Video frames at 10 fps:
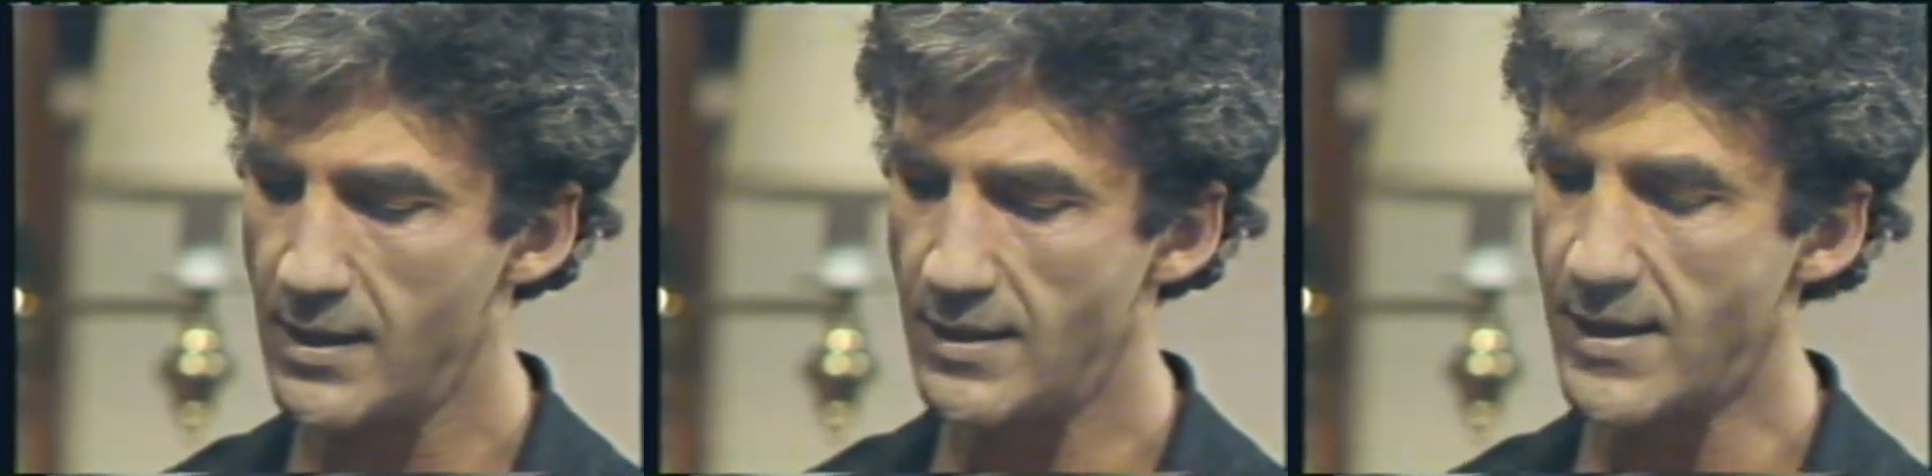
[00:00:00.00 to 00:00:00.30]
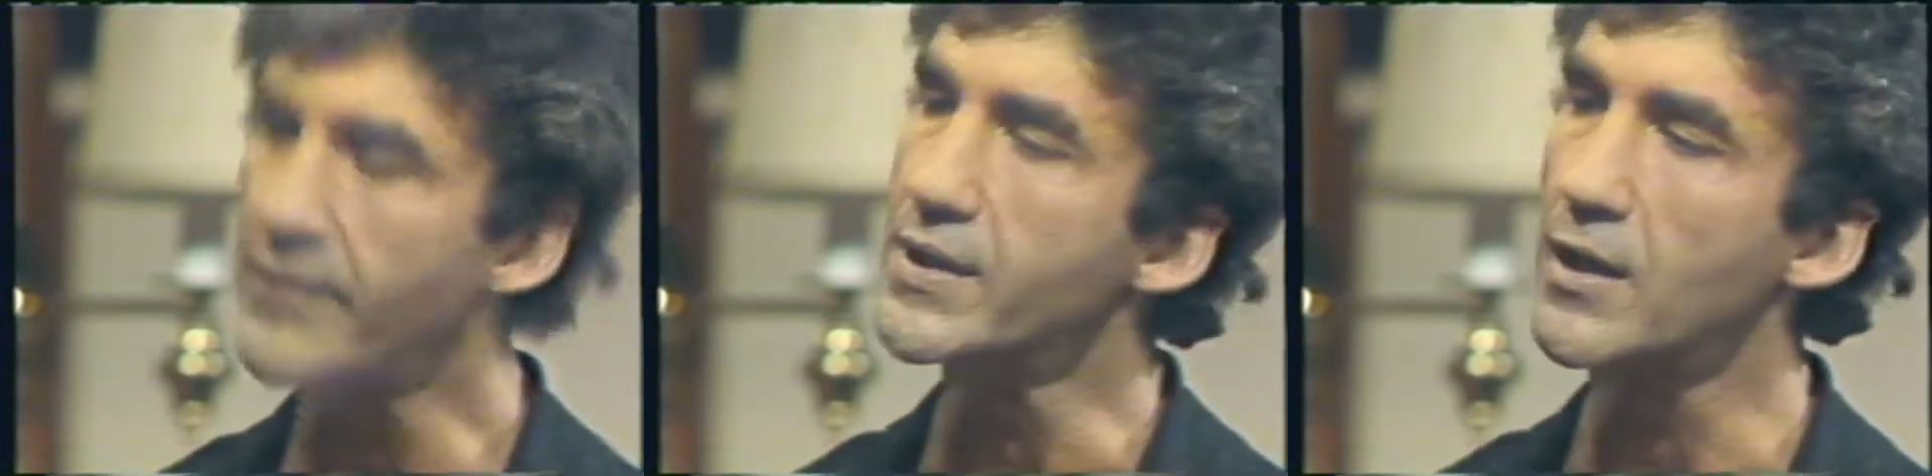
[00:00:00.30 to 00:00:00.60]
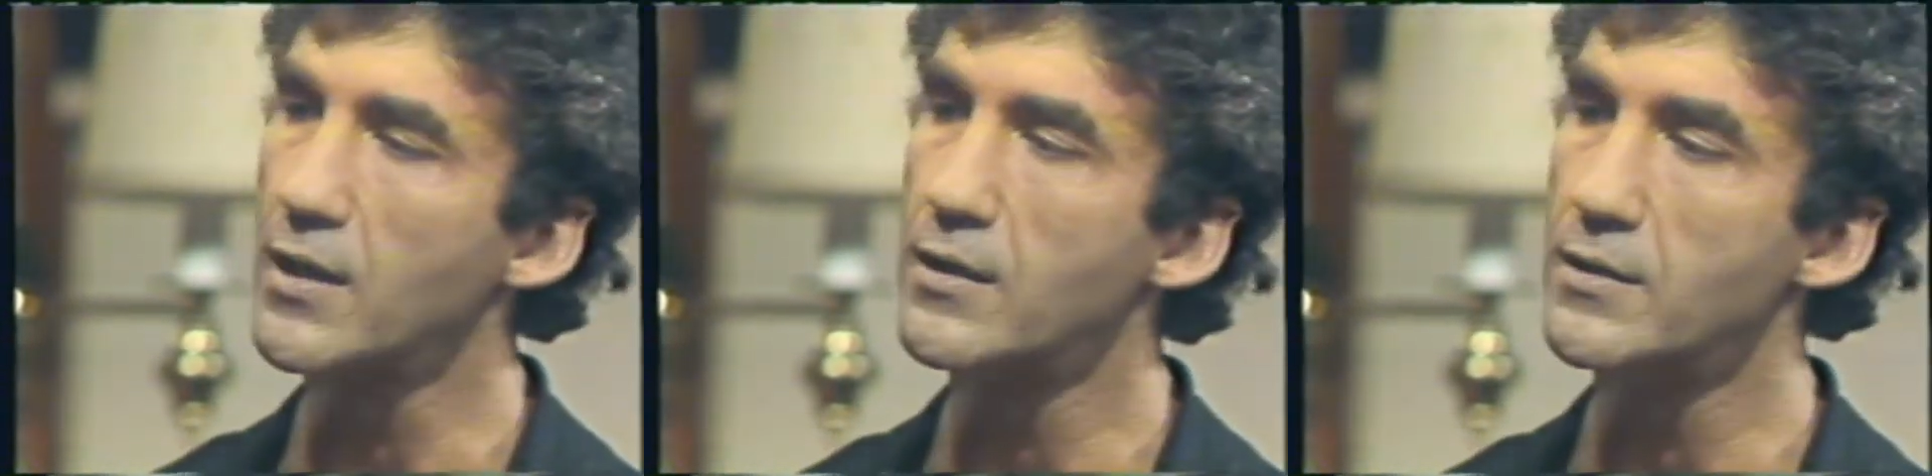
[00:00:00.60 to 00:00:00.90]
is having
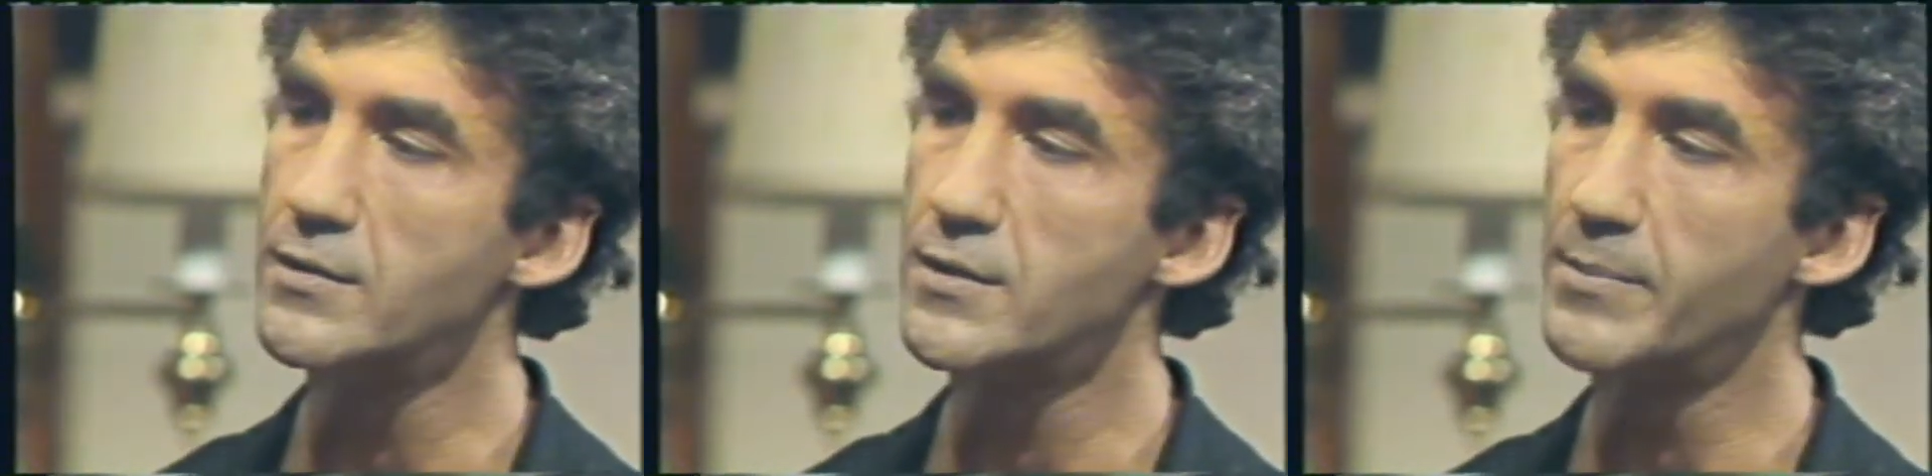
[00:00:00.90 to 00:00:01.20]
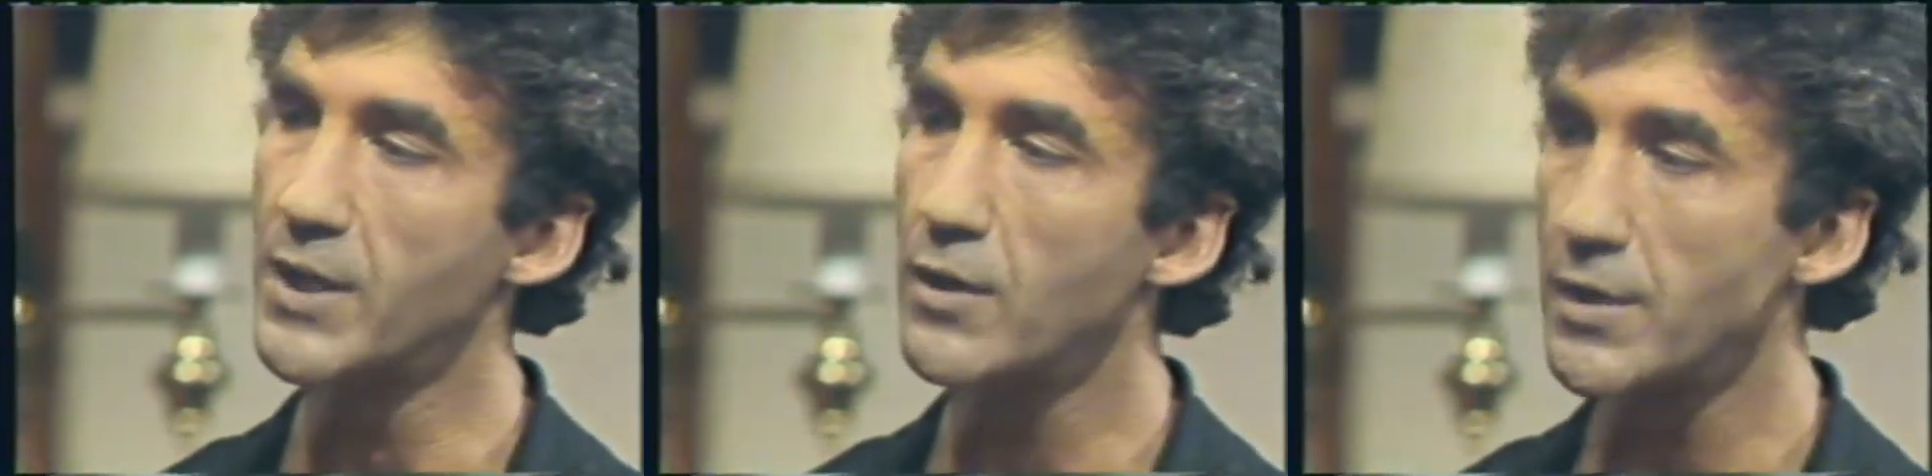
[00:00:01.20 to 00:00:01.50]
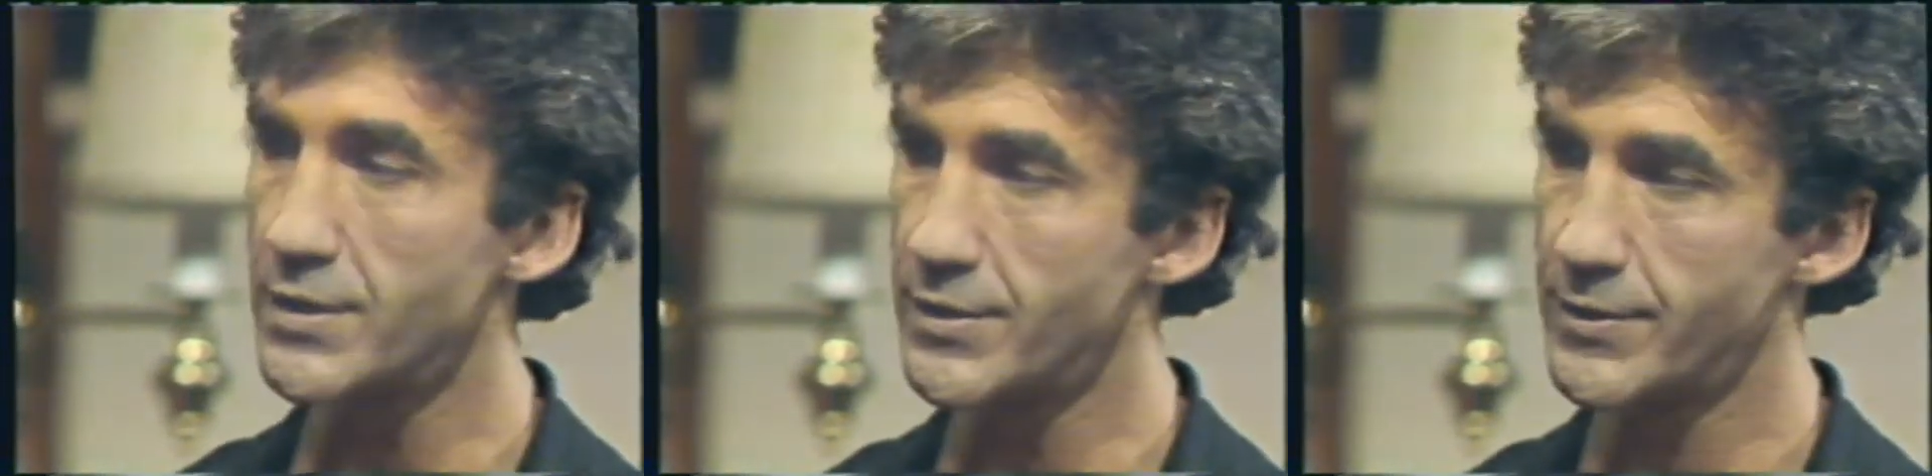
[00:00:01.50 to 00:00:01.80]
to learn to be
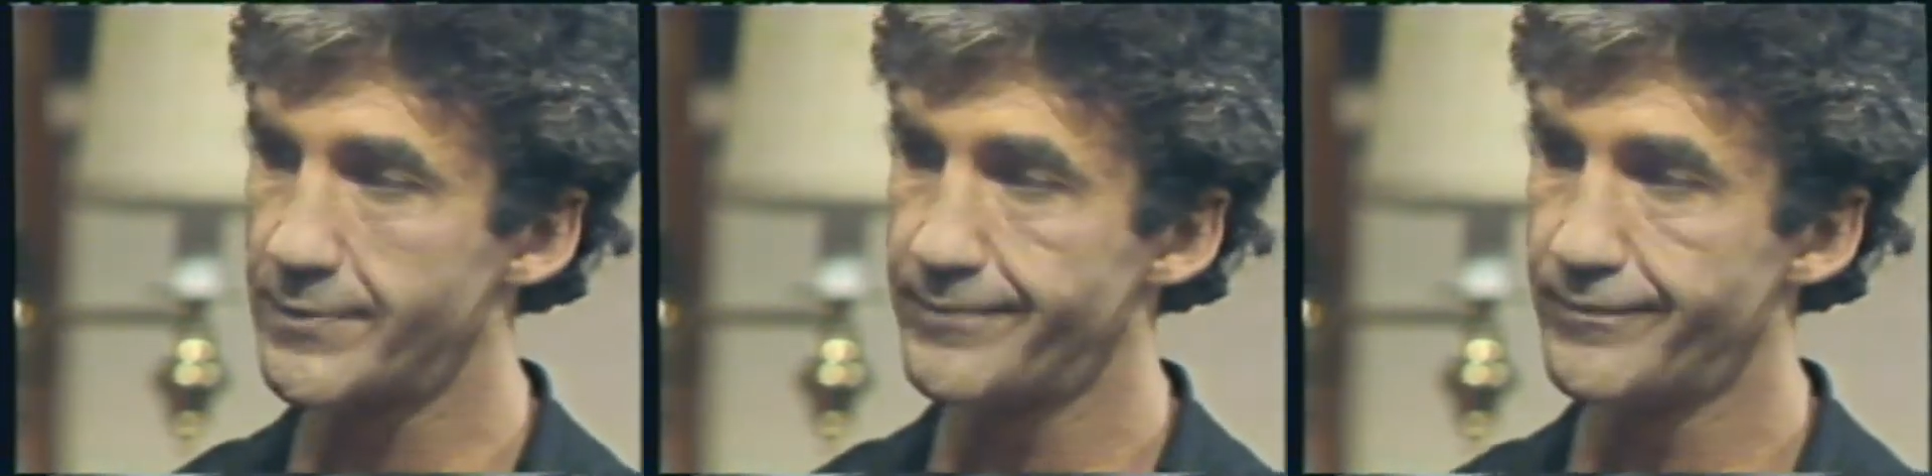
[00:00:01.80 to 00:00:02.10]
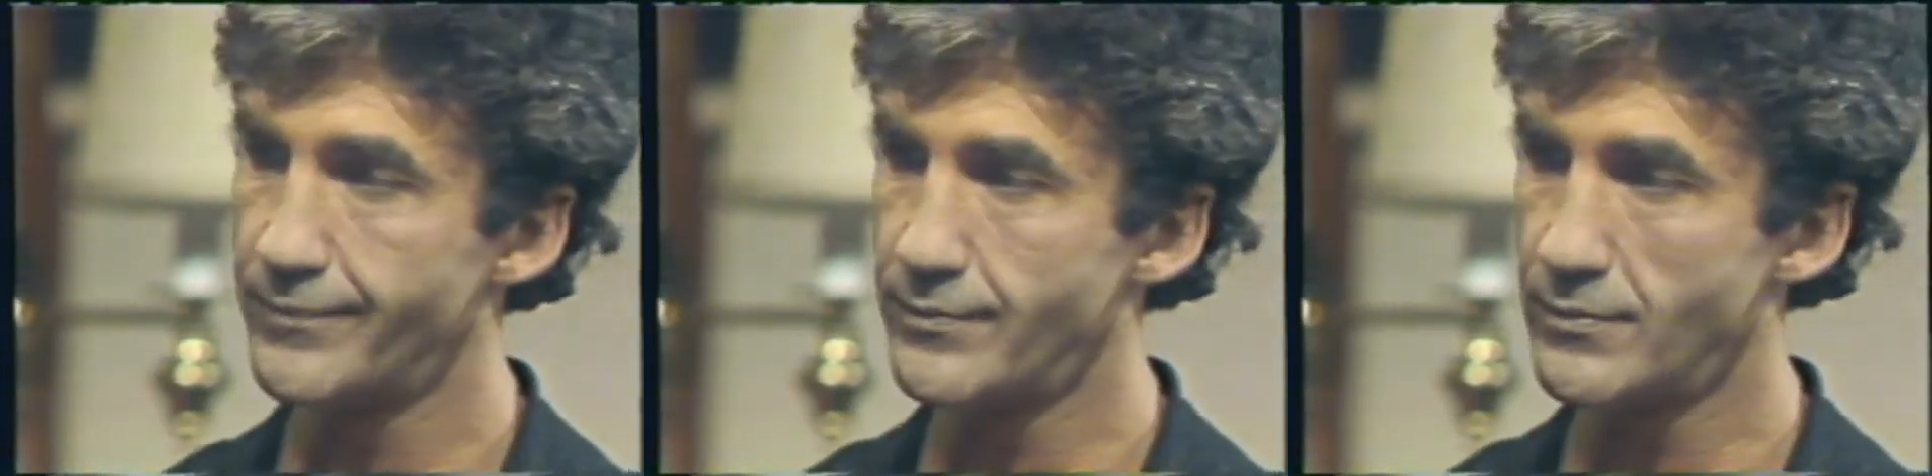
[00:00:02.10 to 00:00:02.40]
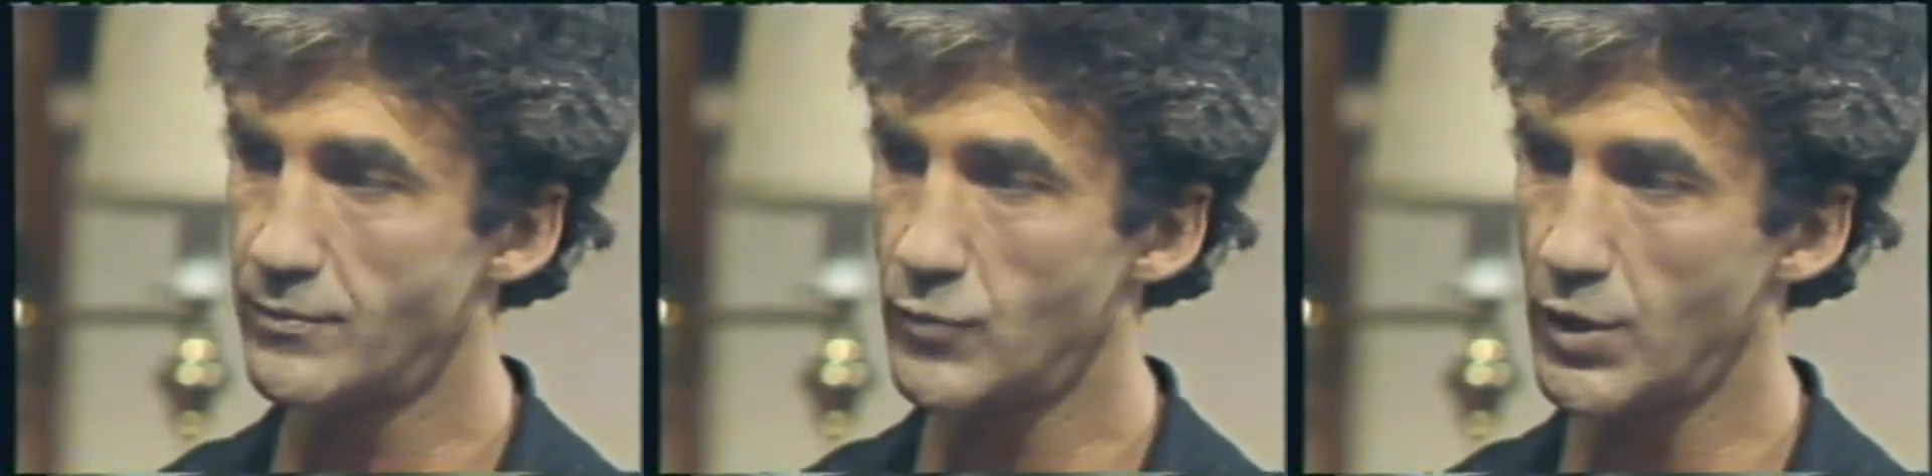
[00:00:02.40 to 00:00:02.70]
cautious,
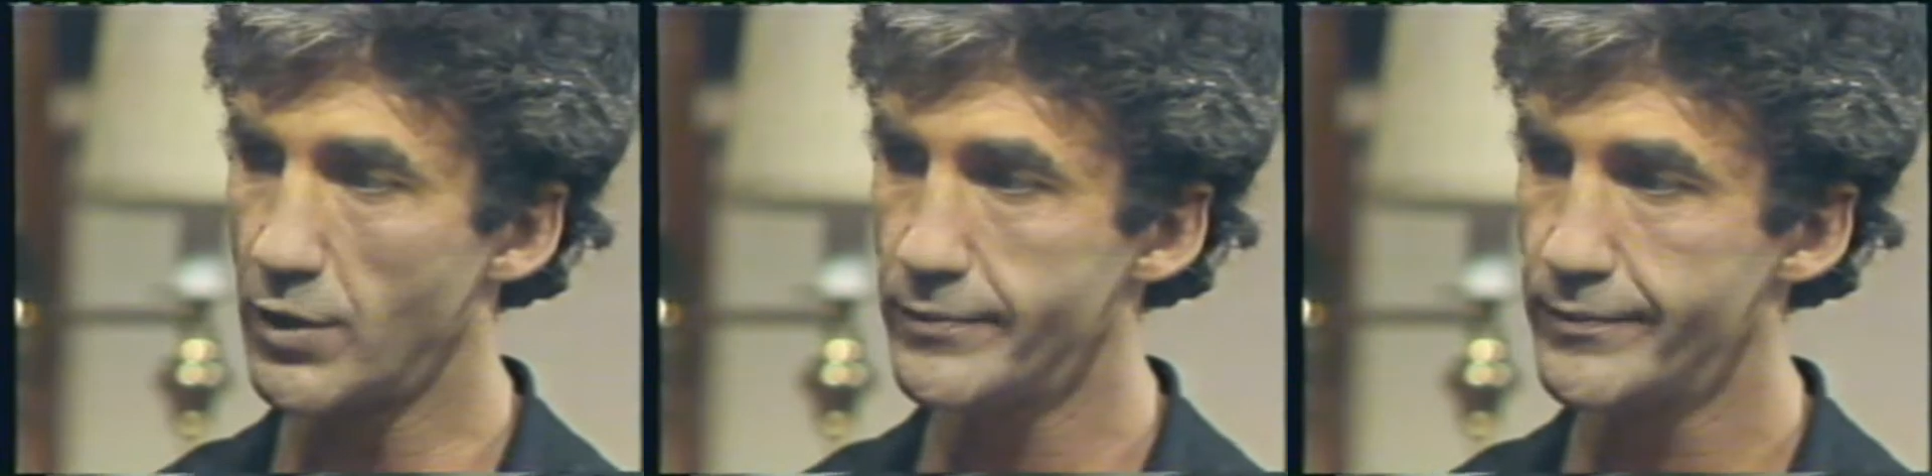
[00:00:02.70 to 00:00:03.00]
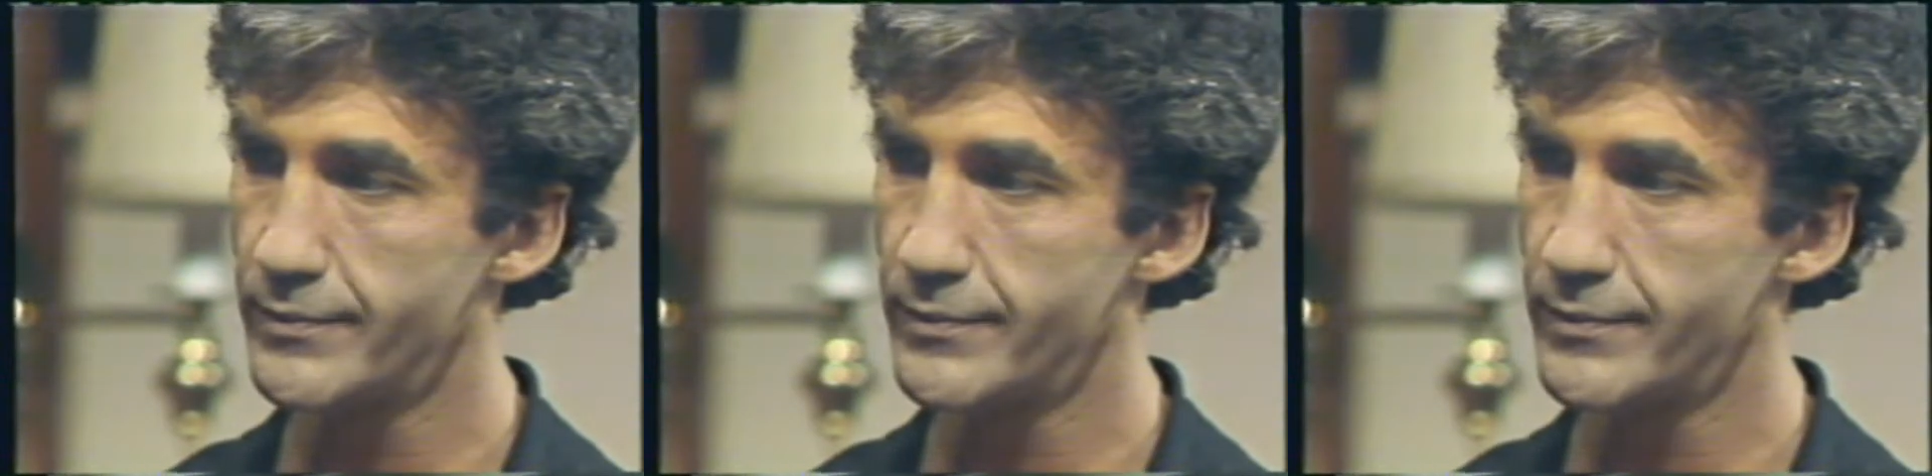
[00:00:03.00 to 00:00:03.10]
you know?